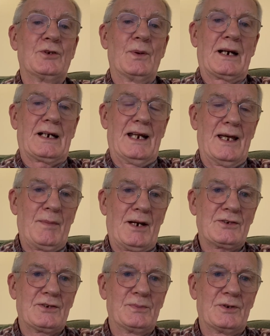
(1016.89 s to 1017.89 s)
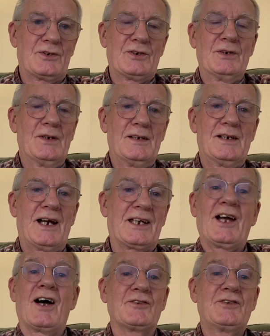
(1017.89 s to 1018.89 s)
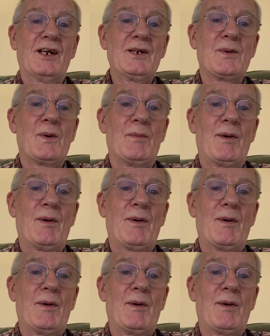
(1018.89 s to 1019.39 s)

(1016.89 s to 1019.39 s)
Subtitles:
to a climax, which I can't tell you